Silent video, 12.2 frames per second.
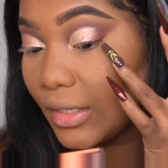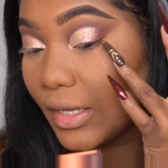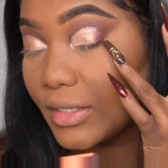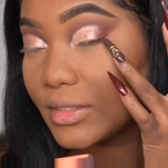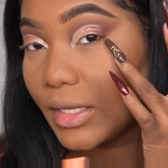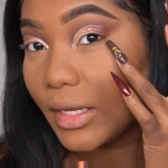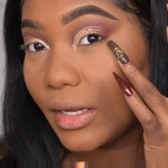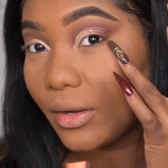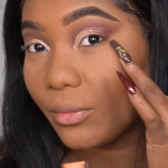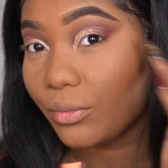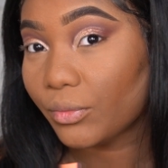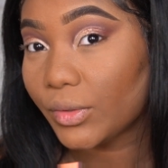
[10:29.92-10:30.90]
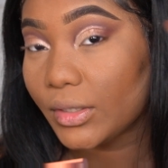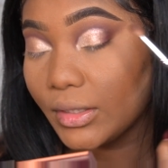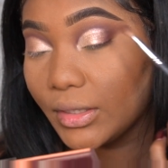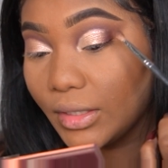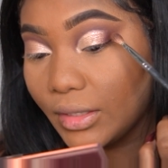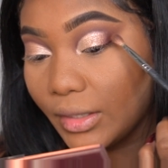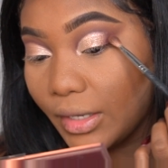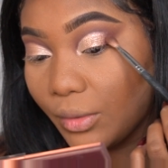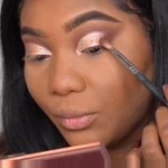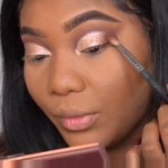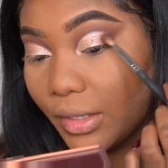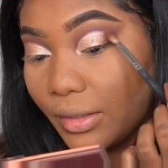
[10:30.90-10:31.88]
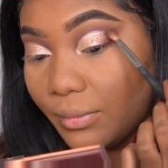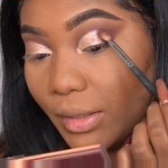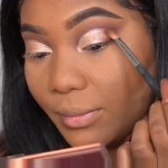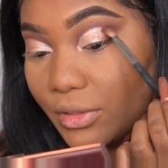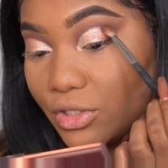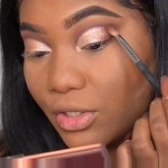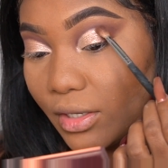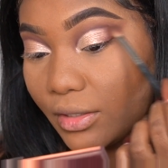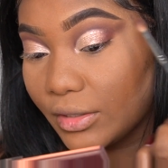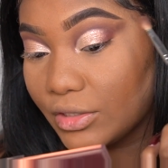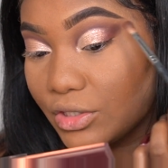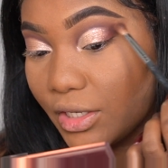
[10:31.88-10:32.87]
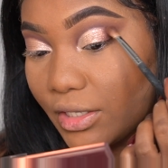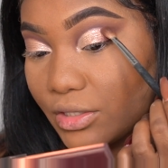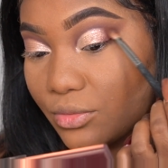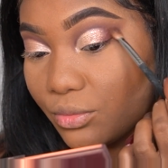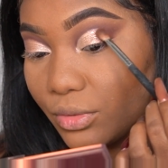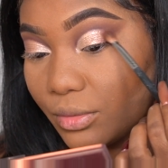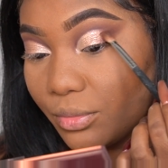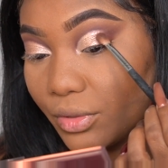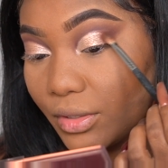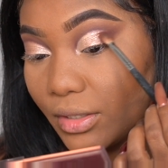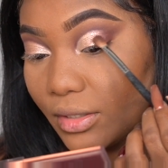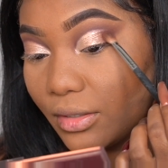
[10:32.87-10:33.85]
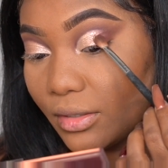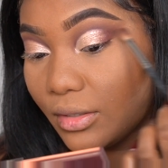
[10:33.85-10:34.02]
it's like a really like red, maybe chocolate shade. It's really pretty.